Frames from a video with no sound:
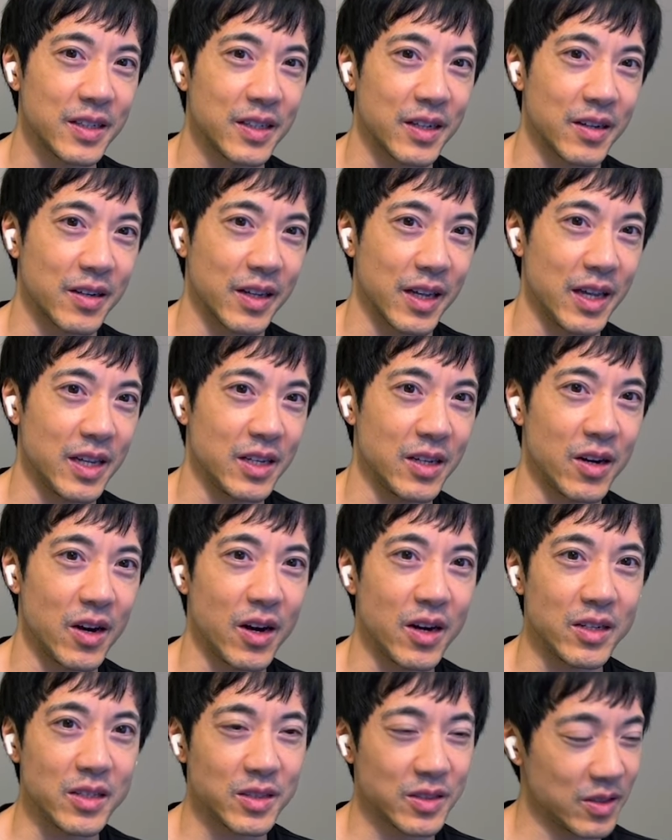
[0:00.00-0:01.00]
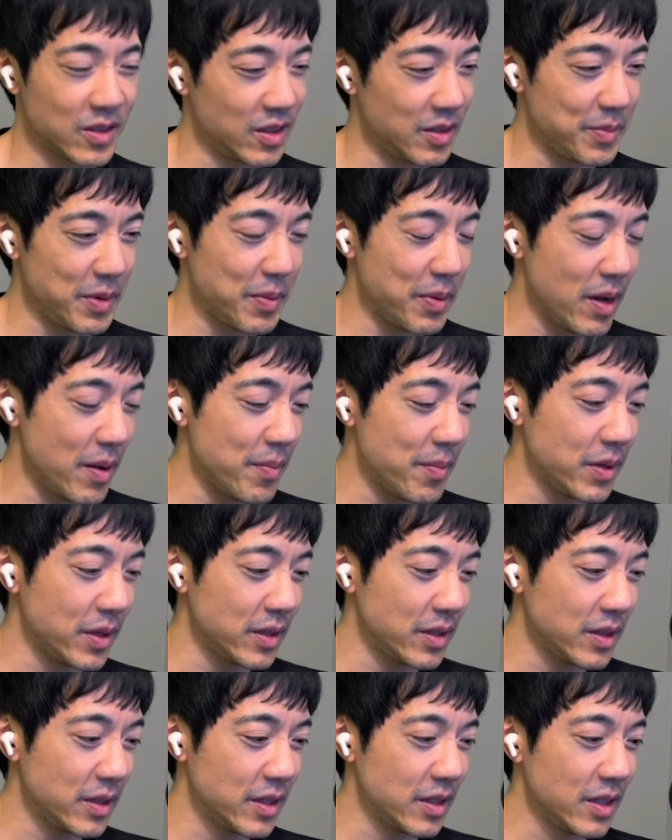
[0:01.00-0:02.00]
Okay, your heart's gonna be
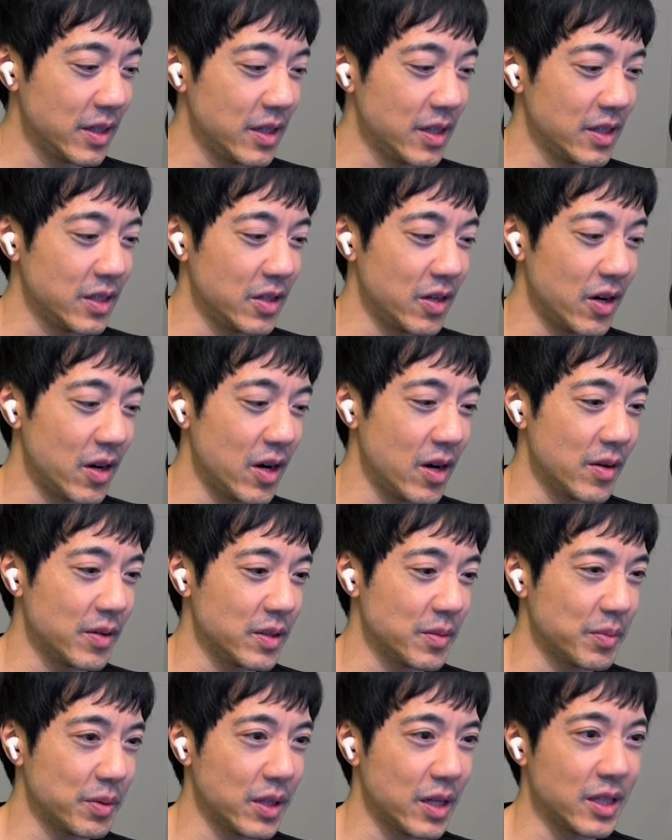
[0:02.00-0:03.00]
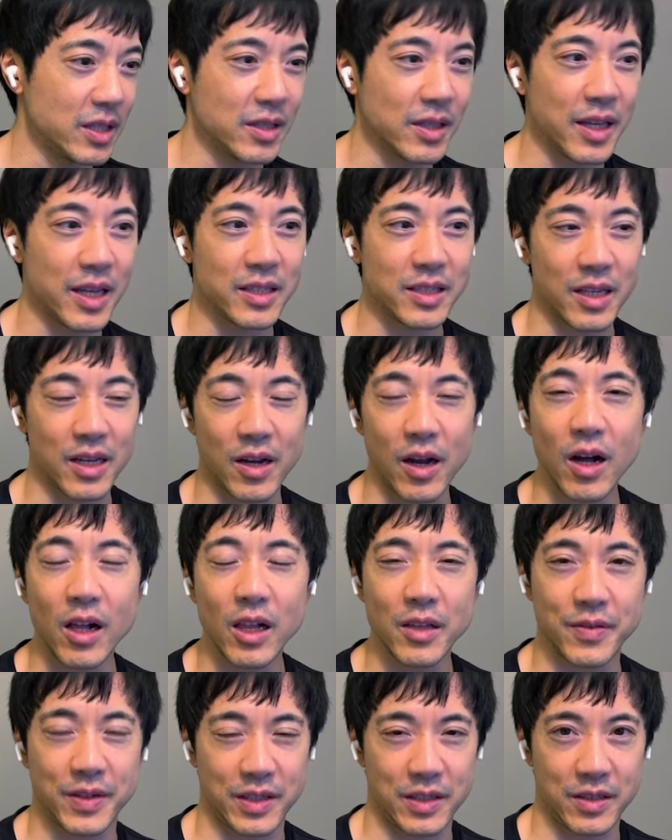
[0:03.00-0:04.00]
pumping, your arm, your blood, your legs,
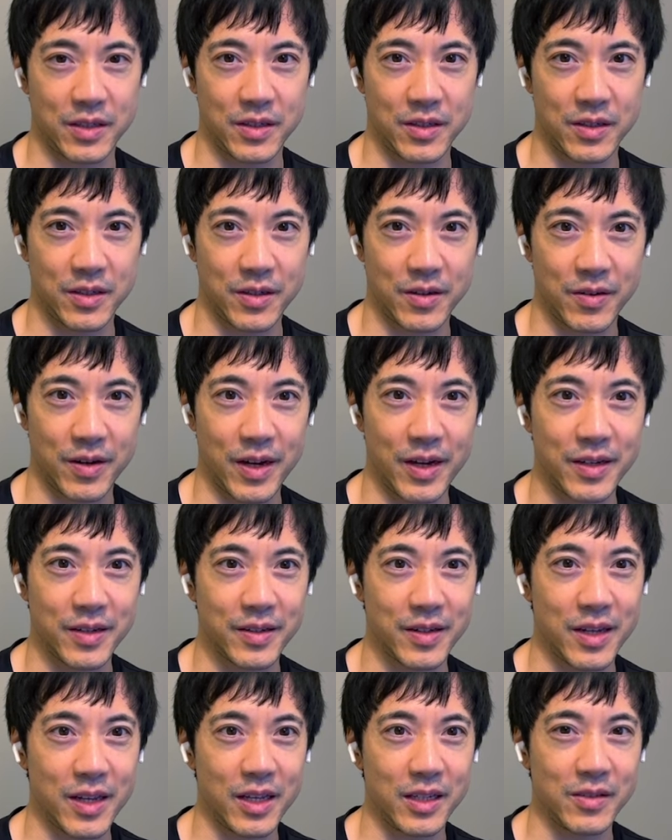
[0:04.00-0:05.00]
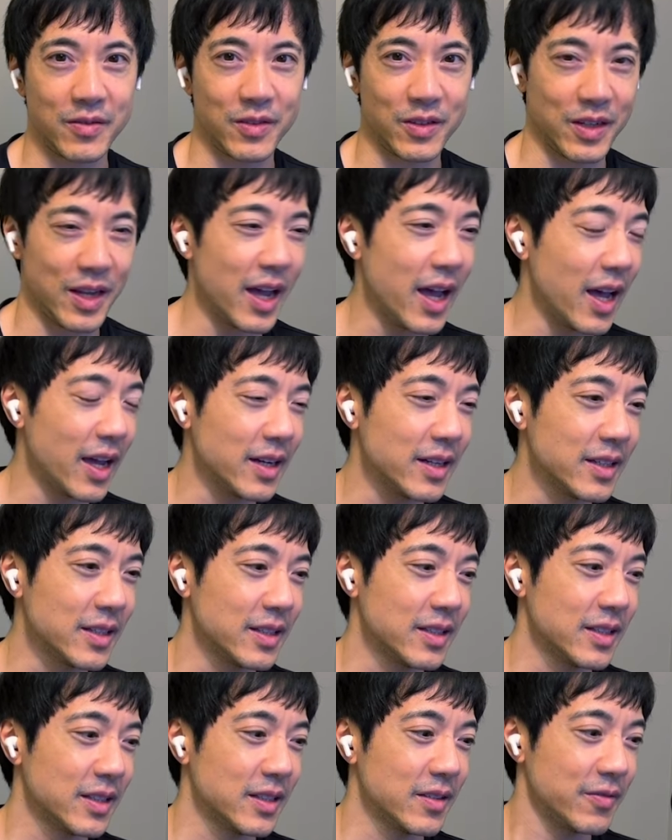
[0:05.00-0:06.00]
all of it. All right, and if you're not
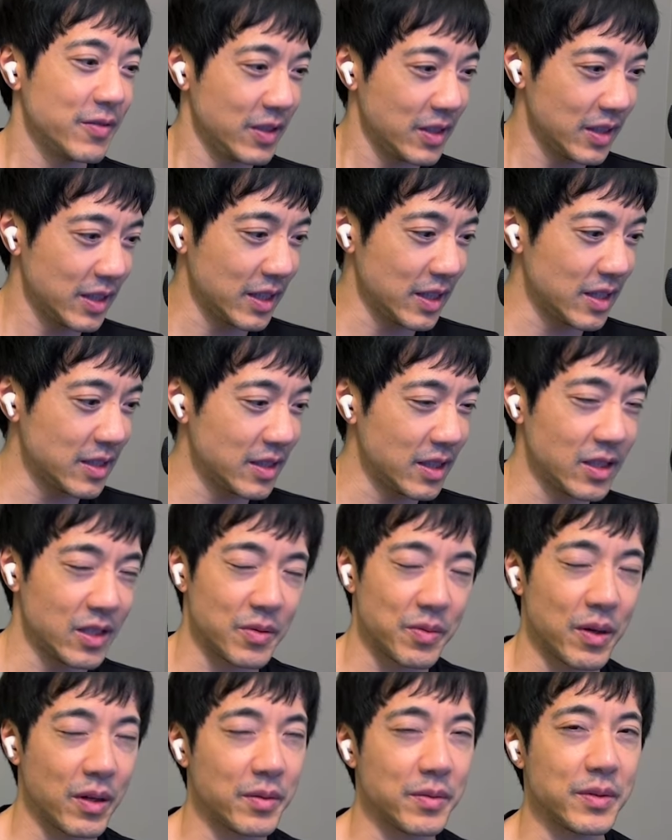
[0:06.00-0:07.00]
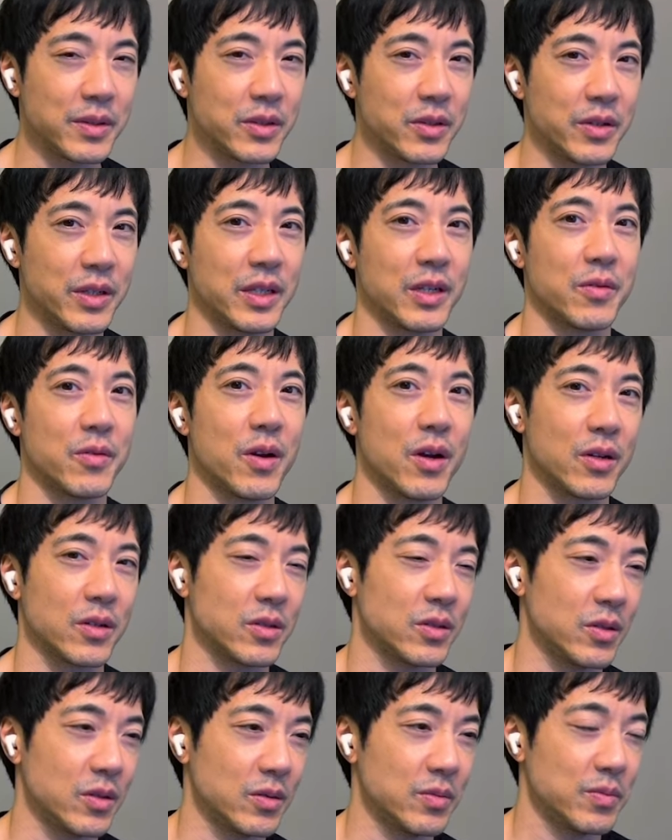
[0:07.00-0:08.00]
feeling it, then you're probably doing it wrong.
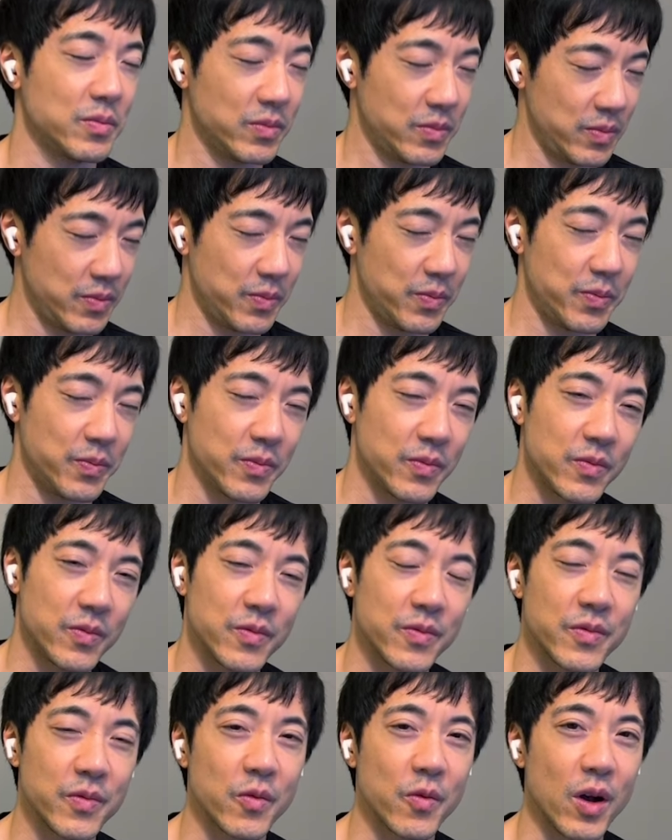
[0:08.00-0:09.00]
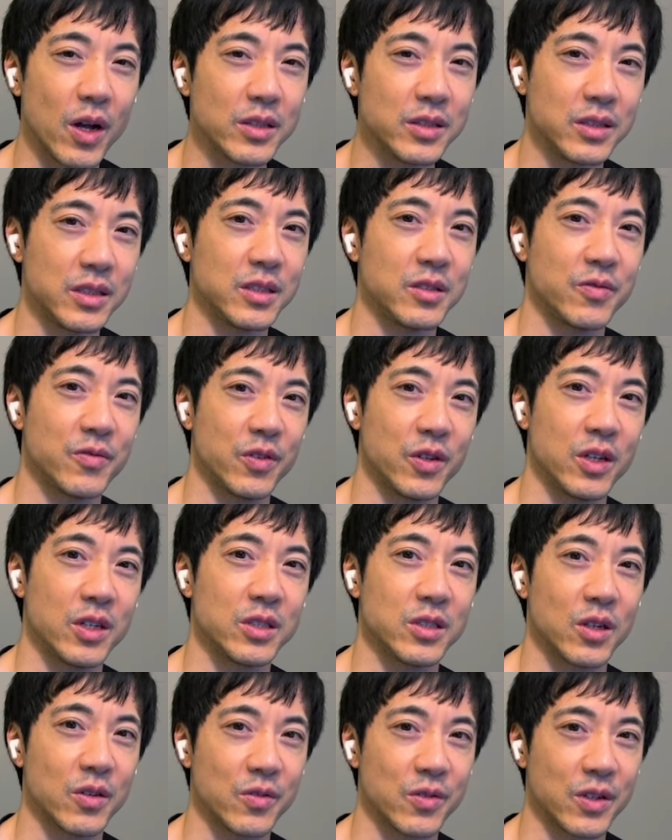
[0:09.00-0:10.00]
So watch this
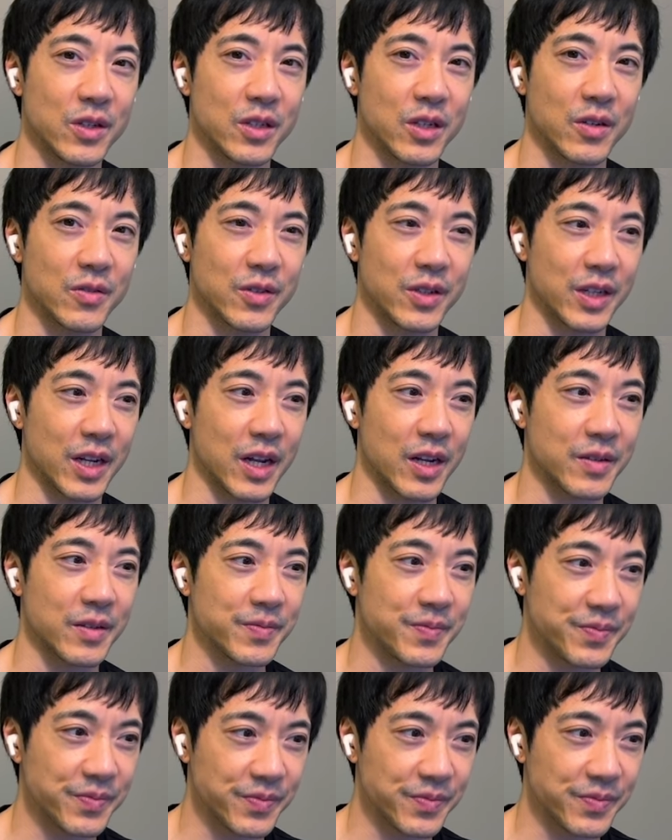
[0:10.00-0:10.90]
footage over and over again,